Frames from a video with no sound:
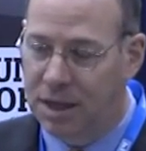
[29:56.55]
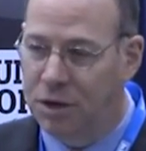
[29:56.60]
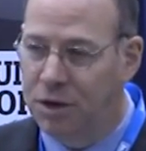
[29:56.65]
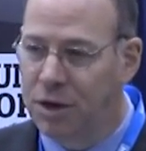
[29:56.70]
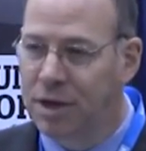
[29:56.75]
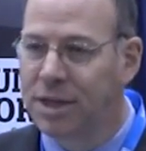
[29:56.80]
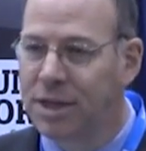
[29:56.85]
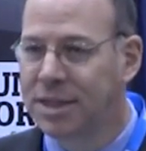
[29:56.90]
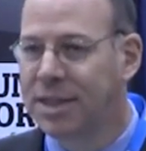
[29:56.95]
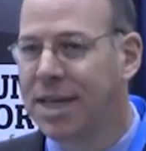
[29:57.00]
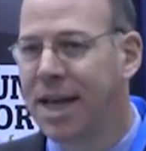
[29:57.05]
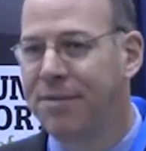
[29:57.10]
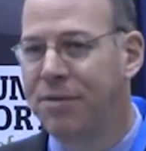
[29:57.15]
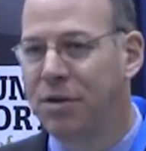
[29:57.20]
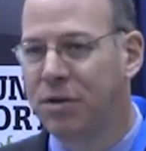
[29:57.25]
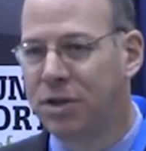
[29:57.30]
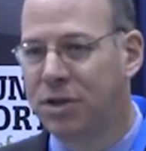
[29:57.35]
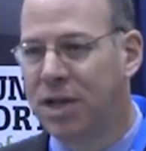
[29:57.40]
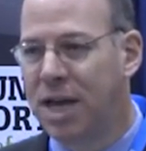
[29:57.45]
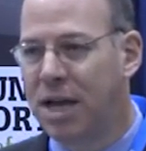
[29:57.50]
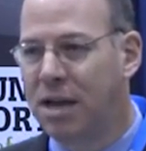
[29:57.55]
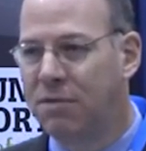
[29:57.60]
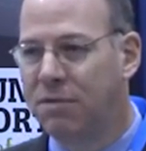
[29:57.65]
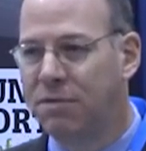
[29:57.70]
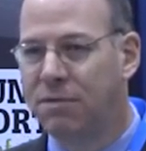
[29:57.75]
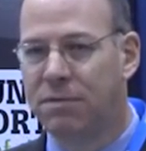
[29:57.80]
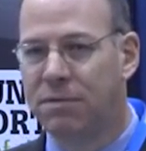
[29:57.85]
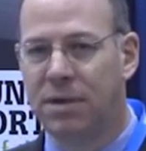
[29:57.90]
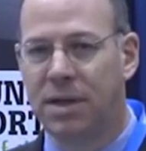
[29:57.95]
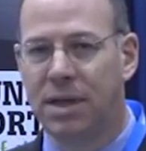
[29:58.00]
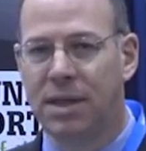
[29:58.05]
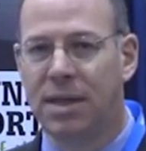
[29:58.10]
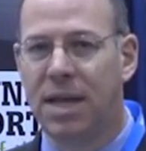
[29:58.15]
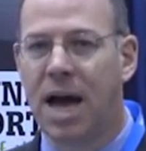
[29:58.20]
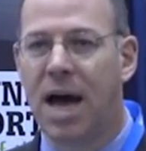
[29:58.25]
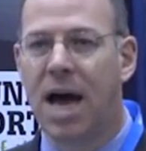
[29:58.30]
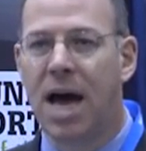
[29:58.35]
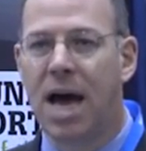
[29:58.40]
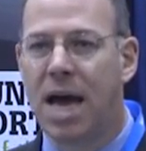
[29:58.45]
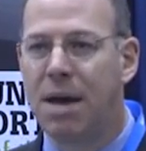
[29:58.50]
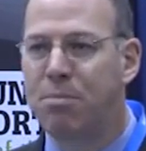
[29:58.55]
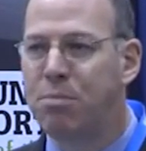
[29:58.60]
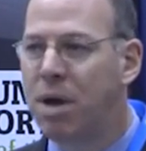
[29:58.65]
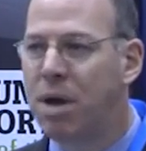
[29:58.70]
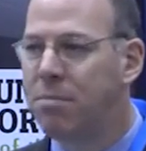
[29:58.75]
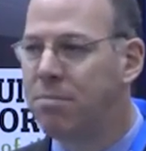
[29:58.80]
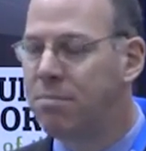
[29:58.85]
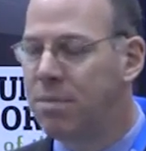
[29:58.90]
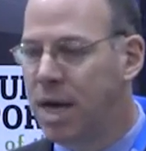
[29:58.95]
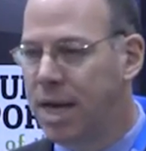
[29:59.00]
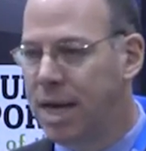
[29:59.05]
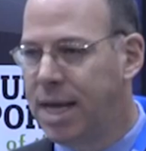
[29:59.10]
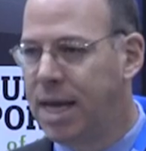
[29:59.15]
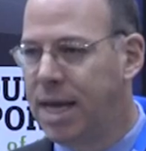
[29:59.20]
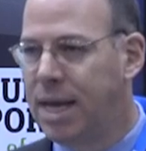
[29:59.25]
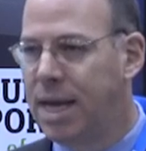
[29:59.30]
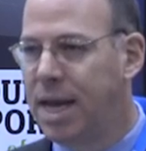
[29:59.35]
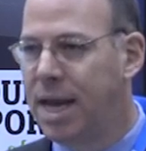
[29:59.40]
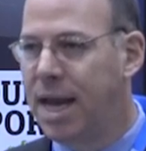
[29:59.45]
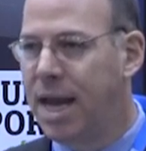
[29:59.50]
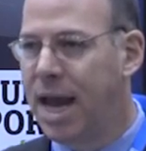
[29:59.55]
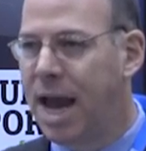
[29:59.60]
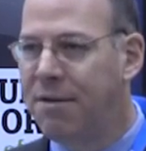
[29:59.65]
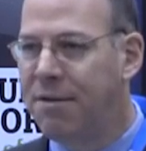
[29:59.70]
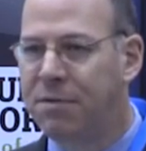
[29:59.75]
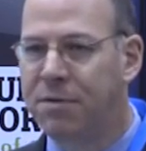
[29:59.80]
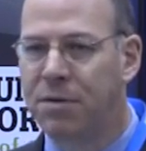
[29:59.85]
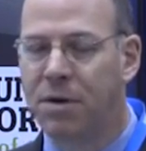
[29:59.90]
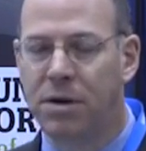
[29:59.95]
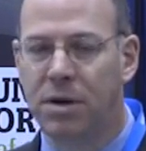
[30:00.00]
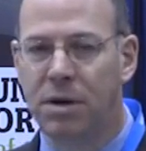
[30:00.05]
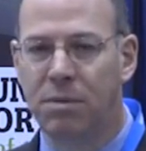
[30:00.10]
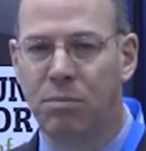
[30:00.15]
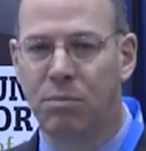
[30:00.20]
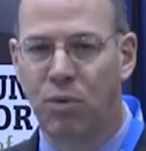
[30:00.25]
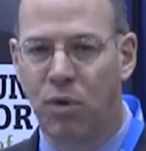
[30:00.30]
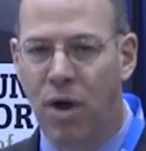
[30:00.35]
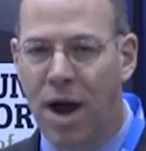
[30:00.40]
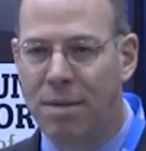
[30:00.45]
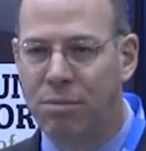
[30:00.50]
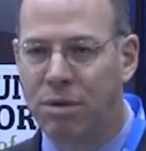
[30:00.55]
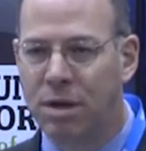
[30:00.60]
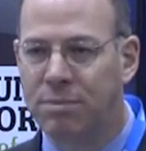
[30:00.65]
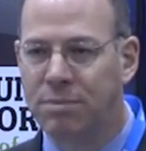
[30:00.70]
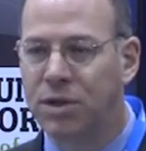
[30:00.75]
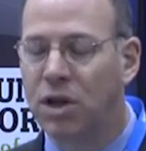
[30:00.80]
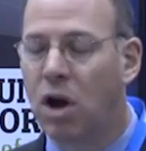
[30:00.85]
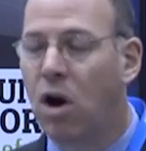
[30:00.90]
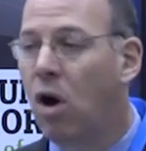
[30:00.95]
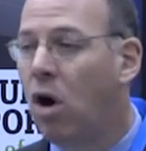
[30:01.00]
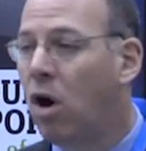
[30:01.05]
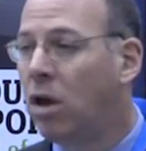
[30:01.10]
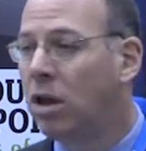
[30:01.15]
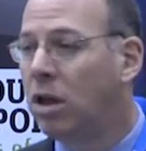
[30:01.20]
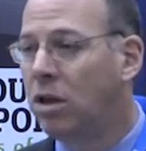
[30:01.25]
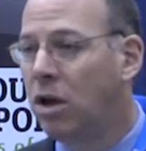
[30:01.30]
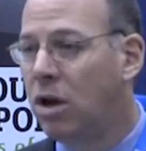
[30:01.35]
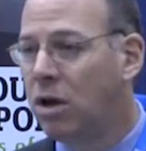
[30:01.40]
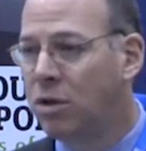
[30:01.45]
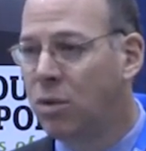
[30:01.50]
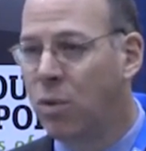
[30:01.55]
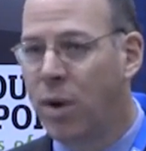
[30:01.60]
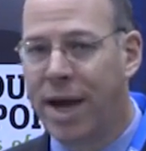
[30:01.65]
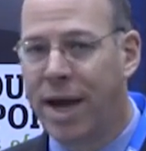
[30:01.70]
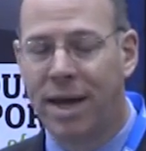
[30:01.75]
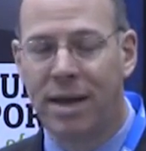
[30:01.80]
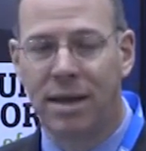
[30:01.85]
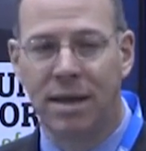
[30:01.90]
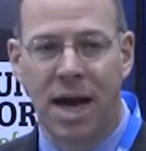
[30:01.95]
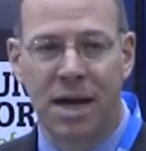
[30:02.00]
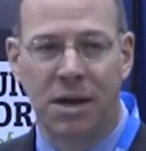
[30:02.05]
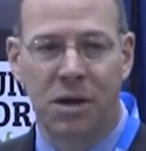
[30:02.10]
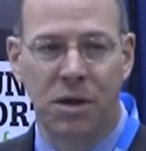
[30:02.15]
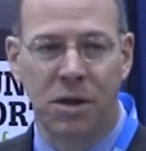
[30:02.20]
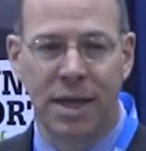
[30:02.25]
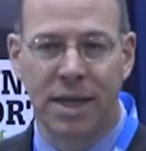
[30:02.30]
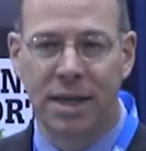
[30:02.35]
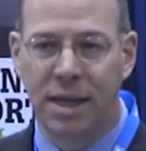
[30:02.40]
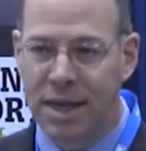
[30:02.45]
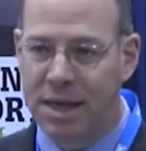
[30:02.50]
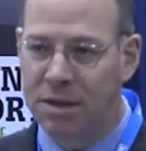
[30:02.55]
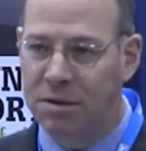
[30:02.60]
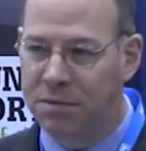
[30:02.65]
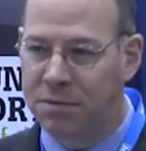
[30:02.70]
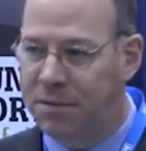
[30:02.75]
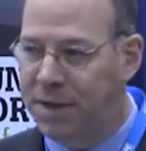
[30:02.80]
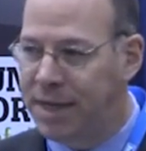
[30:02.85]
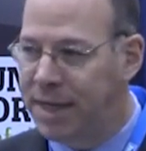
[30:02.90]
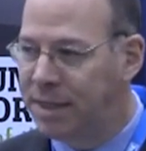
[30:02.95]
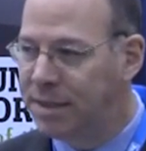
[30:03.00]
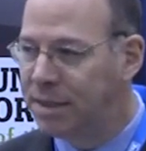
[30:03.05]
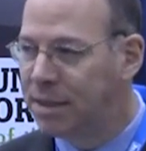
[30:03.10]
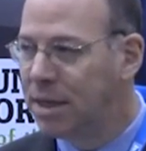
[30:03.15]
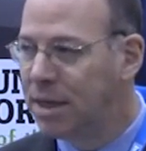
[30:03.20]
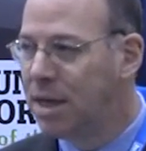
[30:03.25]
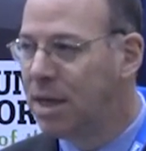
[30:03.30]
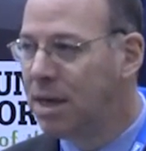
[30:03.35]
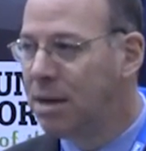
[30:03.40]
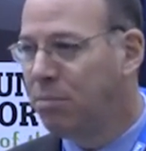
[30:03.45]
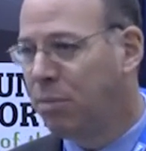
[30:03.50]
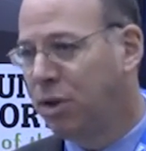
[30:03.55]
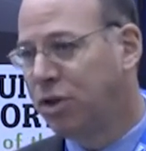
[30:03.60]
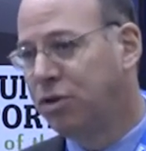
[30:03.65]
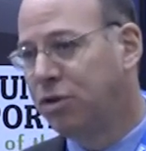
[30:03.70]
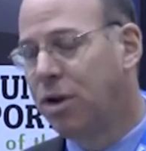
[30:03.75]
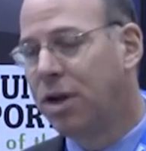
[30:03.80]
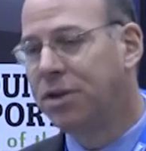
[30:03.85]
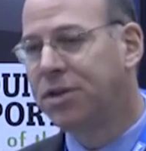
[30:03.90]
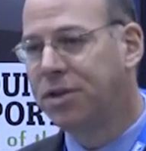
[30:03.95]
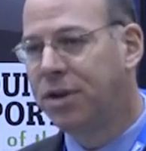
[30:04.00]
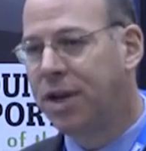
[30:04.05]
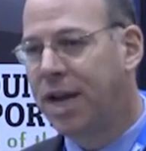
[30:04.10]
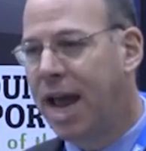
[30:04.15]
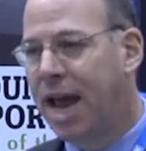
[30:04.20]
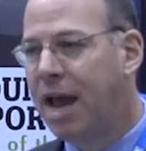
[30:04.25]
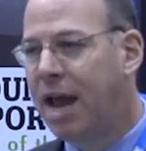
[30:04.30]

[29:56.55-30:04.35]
You're going to save yourself time, money, effort, problems all along the way, not only in legal fees, but you're also going to